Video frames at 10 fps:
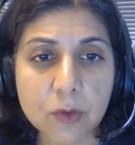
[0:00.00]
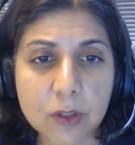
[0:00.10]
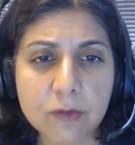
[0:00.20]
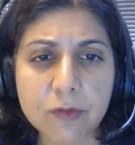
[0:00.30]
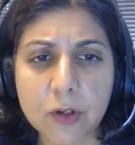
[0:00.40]

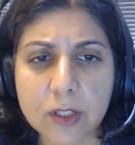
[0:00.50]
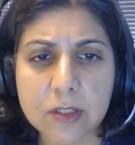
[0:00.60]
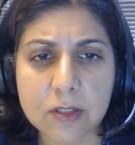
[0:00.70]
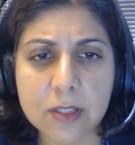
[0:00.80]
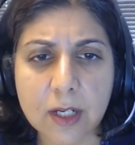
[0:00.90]
really
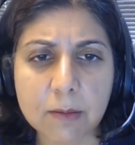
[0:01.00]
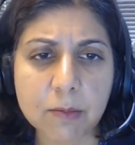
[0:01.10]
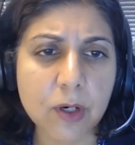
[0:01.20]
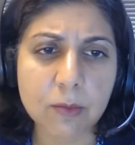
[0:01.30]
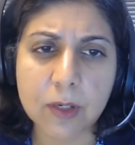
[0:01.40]
focus, a
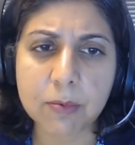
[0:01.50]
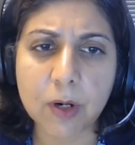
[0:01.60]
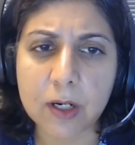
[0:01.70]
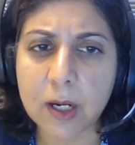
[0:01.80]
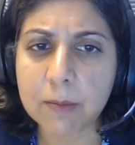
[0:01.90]
second point we
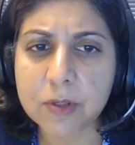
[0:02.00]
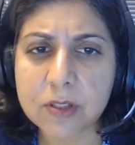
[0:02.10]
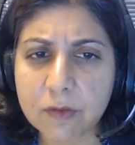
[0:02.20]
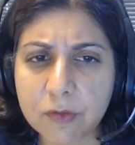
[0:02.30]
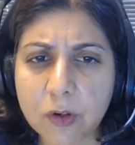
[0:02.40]
brought up
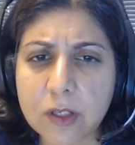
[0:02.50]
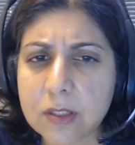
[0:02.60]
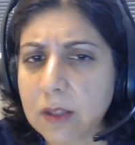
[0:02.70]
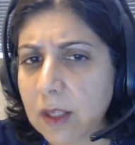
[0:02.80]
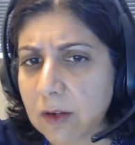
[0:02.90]
was to
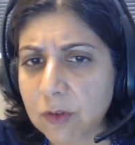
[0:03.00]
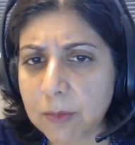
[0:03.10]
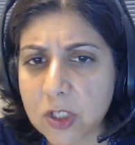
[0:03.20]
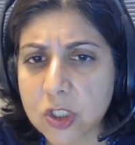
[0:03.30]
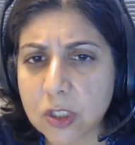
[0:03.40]
focus on the
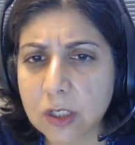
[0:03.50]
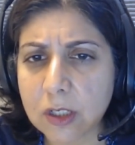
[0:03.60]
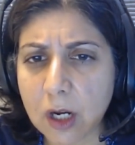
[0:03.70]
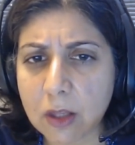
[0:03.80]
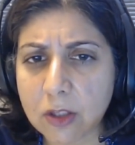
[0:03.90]
information
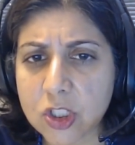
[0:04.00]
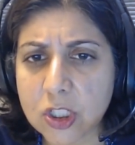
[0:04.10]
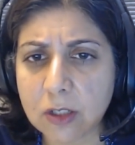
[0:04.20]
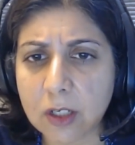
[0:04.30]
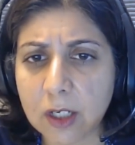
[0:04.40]
and knowledge
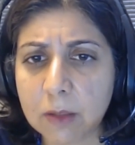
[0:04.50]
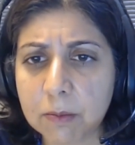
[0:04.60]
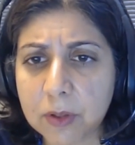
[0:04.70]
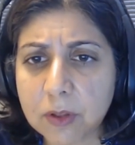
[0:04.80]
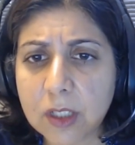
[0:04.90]
sharing
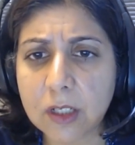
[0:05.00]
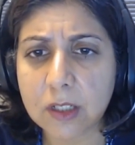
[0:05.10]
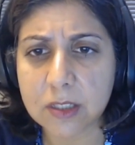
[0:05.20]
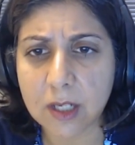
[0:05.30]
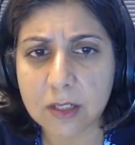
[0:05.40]
and building
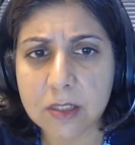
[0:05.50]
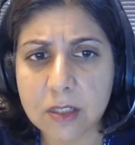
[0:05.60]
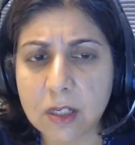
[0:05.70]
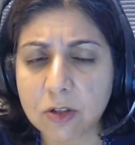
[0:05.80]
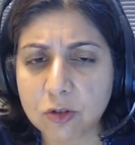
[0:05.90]

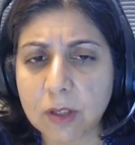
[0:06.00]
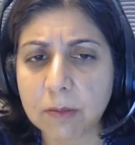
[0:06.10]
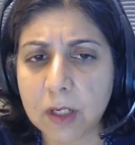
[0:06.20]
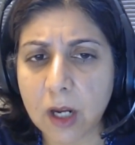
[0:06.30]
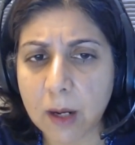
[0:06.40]
consensus on
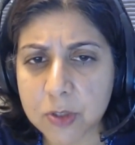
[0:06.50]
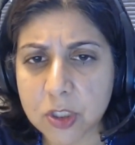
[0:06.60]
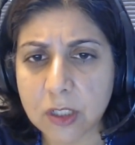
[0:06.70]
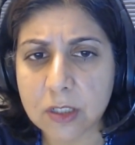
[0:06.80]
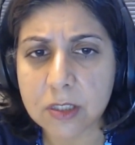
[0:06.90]
treatment
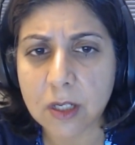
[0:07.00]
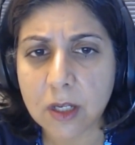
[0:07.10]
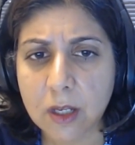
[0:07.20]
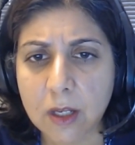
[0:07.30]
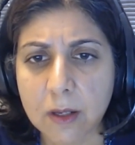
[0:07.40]
options.
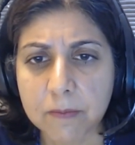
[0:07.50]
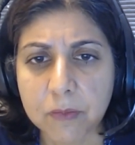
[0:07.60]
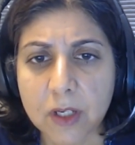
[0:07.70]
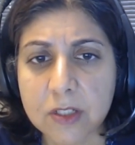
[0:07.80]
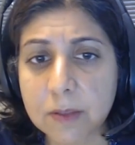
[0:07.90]

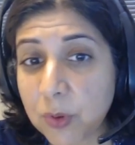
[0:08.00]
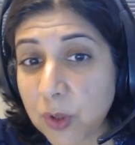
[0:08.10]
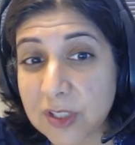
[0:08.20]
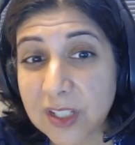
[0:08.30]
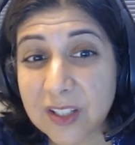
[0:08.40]
It's
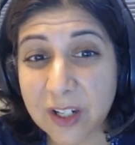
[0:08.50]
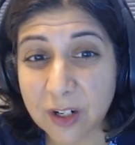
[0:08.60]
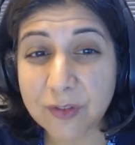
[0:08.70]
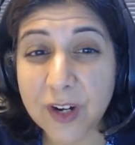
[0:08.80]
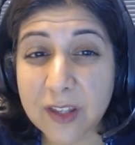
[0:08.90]
important to
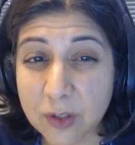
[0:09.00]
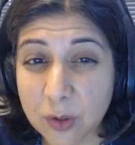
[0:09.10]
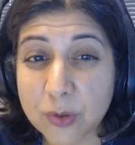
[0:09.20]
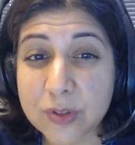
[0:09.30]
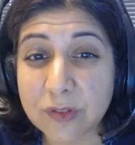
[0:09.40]
clarify the
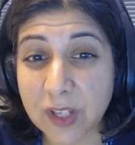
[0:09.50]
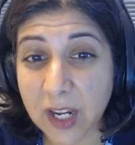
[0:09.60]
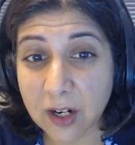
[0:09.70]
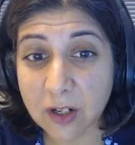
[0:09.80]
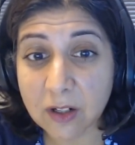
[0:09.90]
goals of
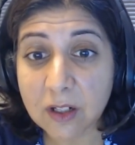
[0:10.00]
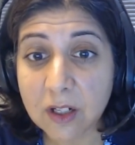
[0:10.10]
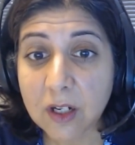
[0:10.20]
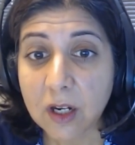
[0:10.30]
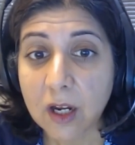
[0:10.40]
care
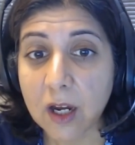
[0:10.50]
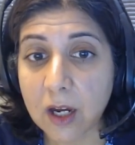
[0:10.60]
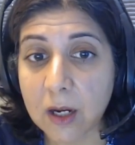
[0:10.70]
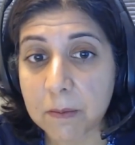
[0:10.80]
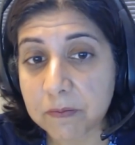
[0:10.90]

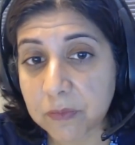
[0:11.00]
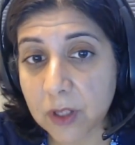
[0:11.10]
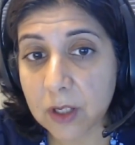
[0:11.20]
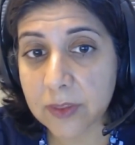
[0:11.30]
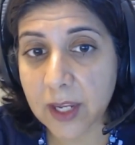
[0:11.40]

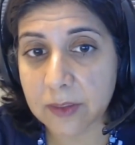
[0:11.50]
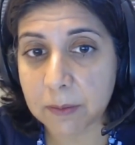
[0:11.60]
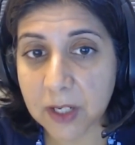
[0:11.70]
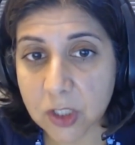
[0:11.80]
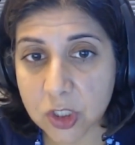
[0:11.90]
that
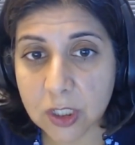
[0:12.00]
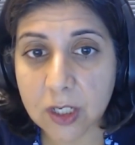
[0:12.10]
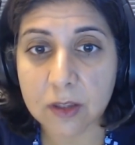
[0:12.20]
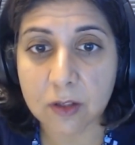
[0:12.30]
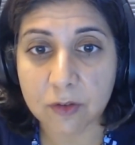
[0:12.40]
the
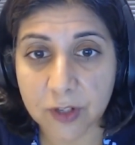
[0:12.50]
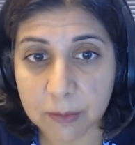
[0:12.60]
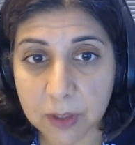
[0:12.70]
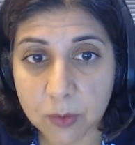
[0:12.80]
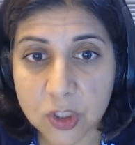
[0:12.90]
patient and their
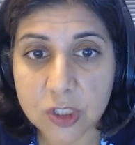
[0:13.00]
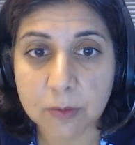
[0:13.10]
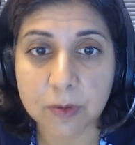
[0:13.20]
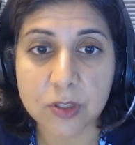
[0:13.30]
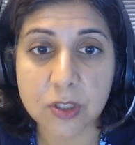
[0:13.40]
family wish to
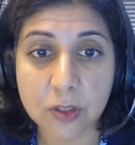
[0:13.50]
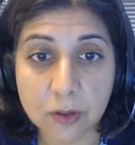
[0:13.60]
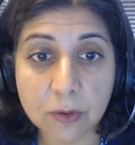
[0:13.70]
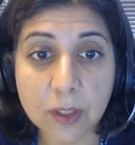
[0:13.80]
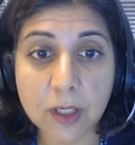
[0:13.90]

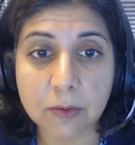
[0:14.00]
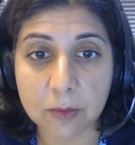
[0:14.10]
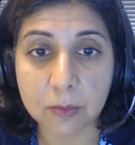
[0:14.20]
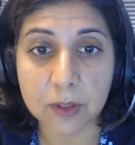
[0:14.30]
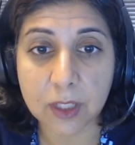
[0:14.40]
pursue and
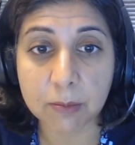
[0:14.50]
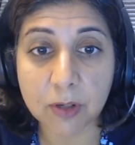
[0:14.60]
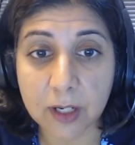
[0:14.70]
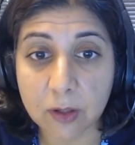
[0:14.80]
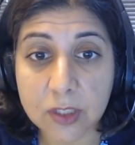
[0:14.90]
what they
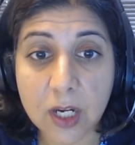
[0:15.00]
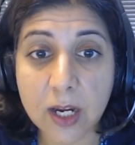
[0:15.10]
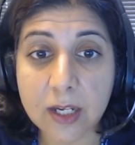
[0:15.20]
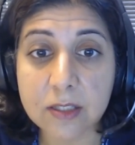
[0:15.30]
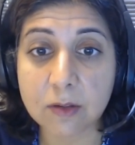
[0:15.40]

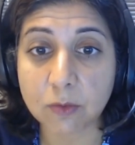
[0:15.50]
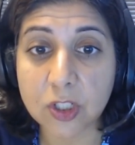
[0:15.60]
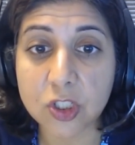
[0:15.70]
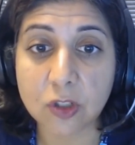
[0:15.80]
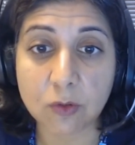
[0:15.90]
prioritize and
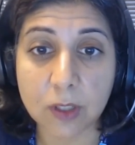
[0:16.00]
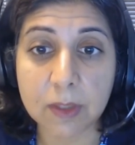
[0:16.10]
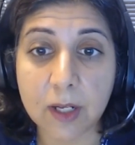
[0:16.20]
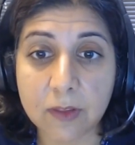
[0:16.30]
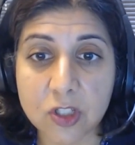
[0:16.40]
reach
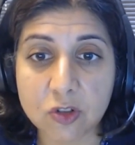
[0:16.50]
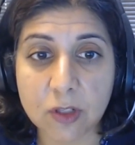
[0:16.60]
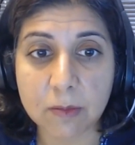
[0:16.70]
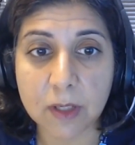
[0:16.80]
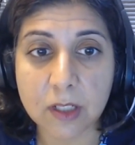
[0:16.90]
agreement on these
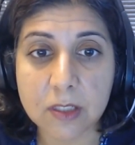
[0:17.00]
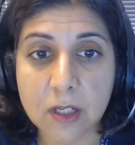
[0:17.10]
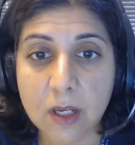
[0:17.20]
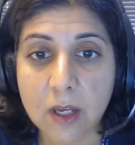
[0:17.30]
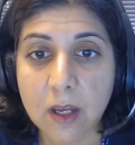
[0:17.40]
treatments.
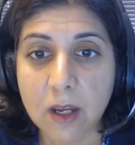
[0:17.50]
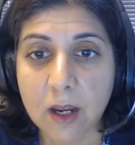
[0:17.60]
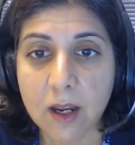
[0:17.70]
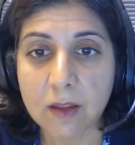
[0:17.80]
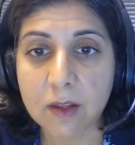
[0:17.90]

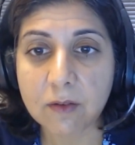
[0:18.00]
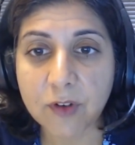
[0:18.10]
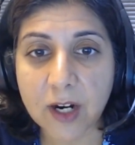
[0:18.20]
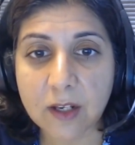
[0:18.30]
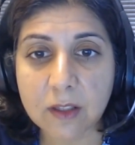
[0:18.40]
And then
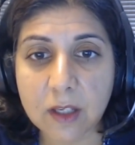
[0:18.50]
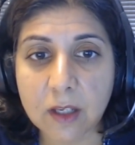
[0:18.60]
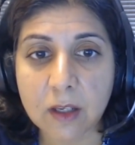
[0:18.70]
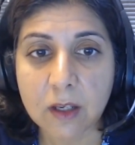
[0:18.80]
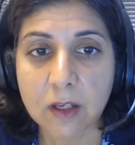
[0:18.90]

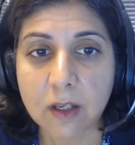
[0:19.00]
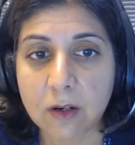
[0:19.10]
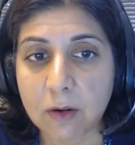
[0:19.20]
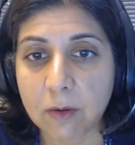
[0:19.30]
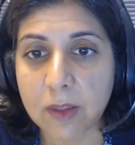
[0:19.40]
finally,
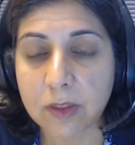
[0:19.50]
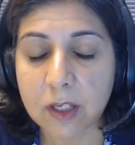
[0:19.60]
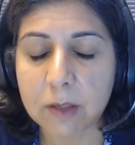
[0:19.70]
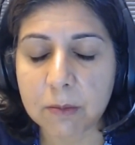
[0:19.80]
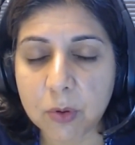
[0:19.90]
I think
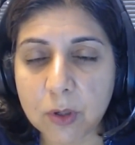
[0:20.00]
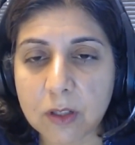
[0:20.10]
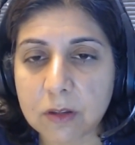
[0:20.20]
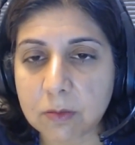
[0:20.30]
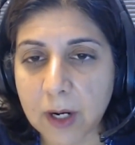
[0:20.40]
an
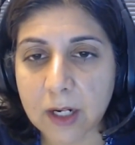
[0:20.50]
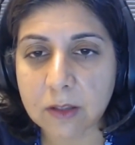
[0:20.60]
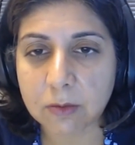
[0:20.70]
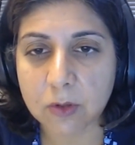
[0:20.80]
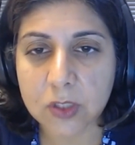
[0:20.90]
important thread
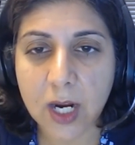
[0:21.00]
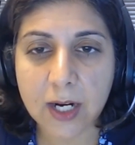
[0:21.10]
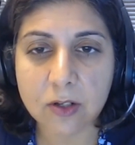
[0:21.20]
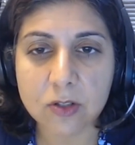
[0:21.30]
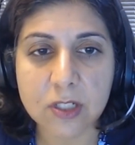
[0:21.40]
through
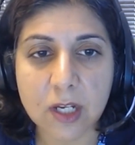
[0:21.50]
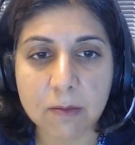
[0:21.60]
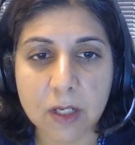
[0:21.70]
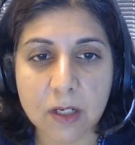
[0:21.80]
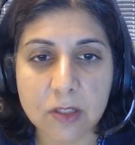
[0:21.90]
entire
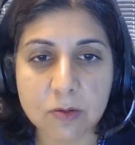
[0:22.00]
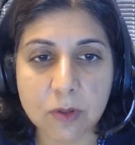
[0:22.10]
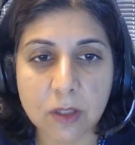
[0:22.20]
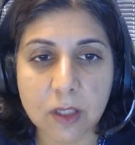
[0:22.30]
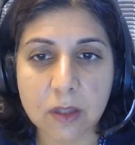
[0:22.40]
statement is
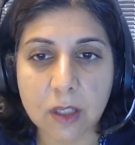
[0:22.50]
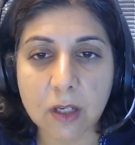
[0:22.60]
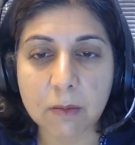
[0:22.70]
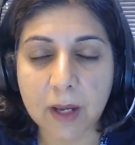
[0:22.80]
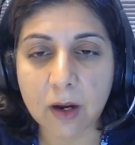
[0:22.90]
really think
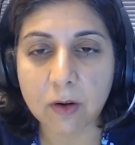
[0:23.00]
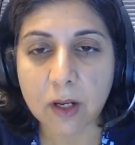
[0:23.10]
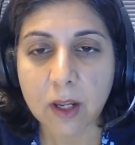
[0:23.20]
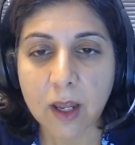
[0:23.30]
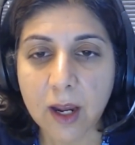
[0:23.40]
about
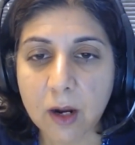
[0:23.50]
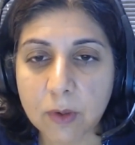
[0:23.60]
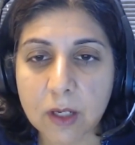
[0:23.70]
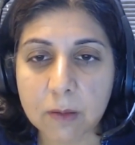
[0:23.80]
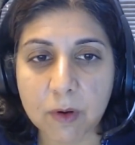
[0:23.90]
how
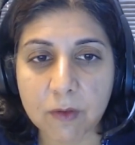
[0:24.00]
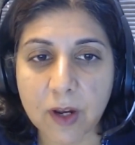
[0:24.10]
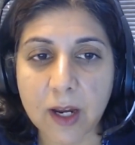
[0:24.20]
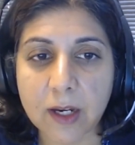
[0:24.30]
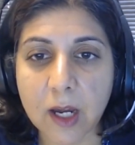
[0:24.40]
we can
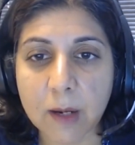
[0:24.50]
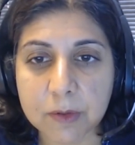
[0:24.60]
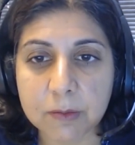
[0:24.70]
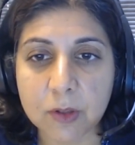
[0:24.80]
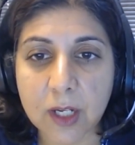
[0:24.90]
provide
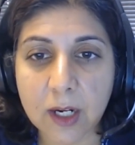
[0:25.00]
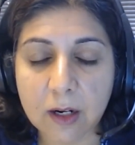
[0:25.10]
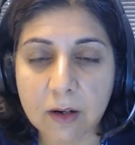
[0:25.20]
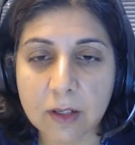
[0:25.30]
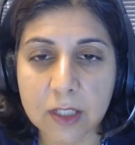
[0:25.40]
optimal
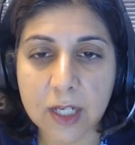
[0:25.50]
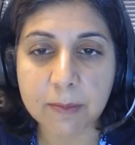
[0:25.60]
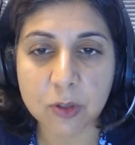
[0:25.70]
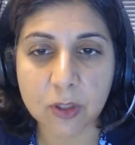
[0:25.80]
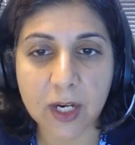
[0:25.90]
care and
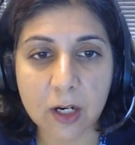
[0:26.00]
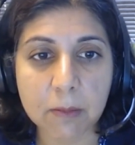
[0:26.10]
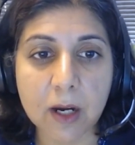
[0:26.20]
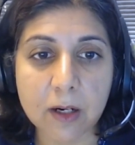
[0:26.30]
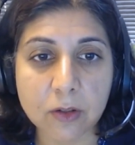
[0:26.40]
adapt our care
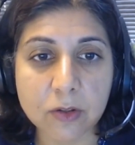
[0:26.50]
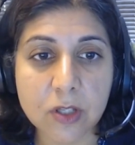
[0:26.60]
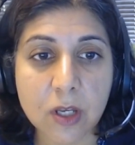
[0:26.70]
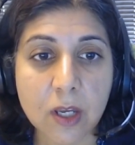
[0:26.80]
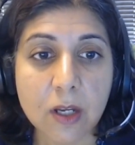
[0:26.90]
models
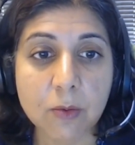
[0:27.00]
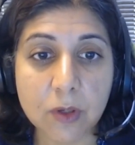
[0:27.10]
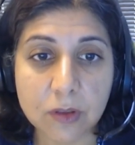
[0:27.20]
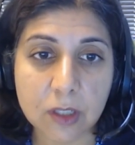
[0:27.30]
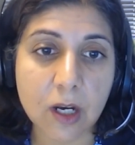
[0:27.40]

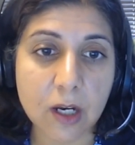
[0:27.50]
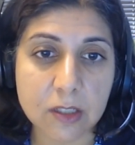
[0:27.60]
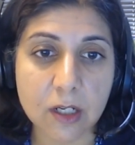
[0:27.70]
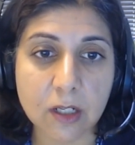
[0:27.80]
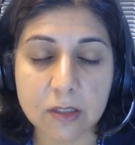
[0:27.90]
with the
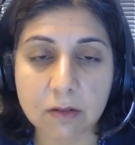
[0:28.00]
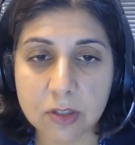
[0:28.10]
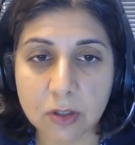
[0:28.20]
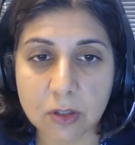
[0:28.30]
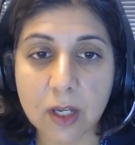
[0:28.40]
context
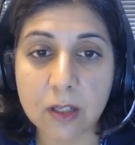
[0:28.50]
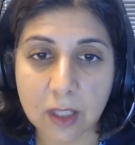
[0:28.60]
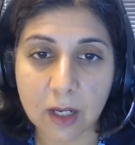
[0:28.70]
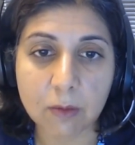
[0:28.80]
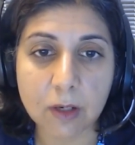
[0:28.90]
of health
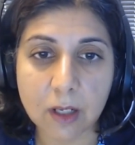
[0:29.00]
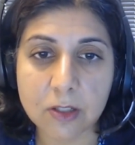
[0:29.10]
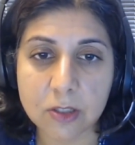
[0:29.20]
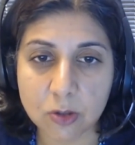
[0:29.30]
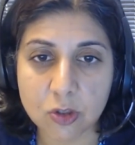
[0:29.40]
equity and
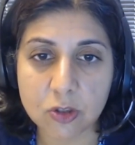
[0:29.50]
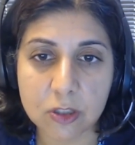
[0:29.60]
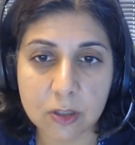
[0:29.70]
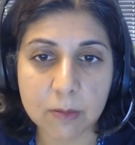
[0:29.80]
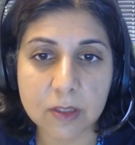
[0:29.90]
social
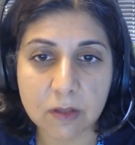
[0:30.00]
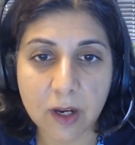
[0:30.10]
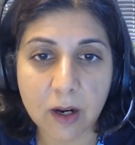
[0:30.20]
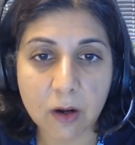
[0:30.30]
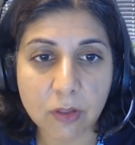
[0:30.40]
determinants of
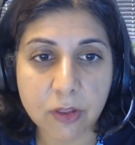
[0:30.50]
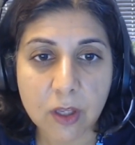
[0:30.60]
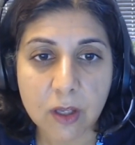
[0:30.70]
health.